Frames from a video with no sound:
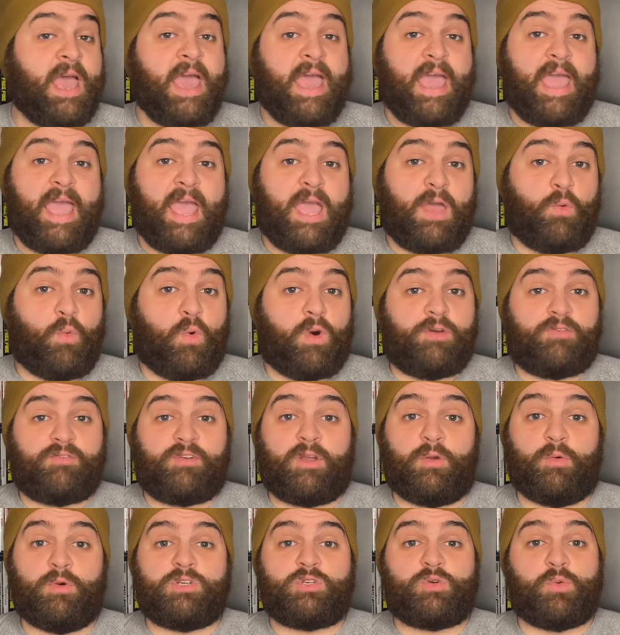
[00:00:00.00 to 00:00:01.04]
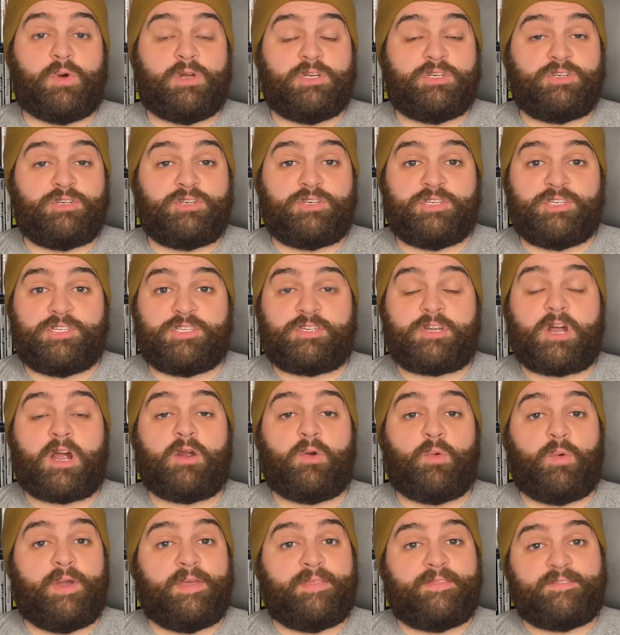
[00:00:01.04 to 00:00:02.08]
and wondering which ones you should
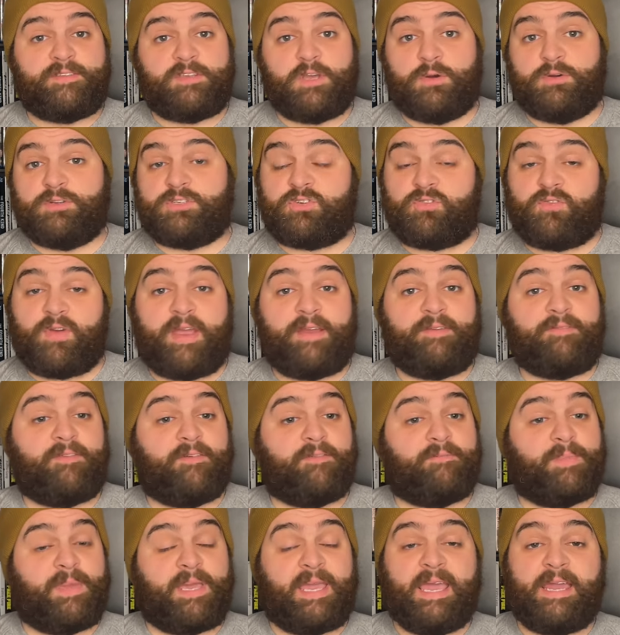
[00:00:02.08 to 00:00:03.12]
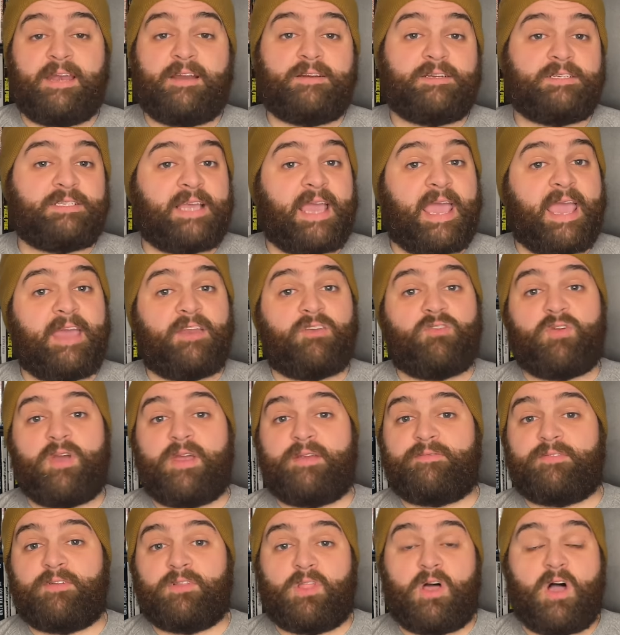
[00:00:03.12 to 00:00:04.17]
start with. So it's great for beginners and
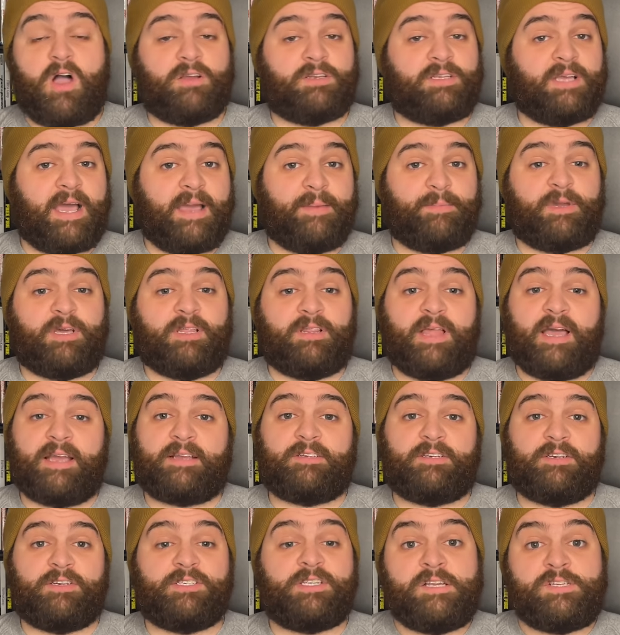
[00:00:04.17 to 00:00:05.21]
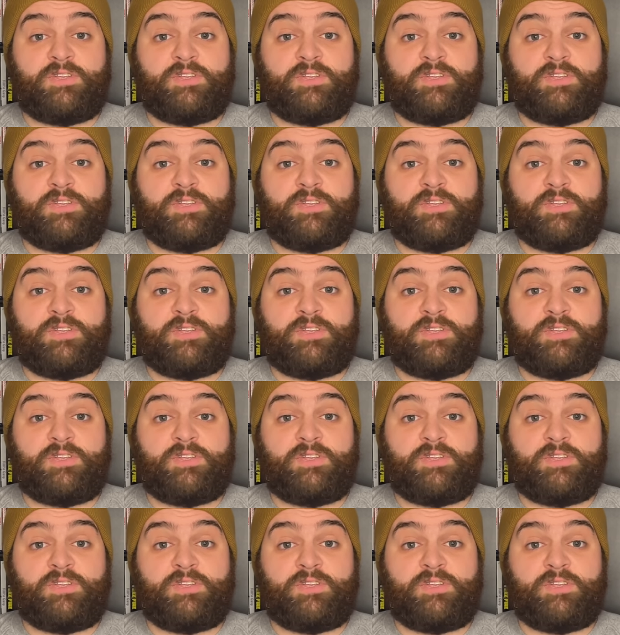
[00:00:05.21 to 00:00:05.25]
great for longtime collectors.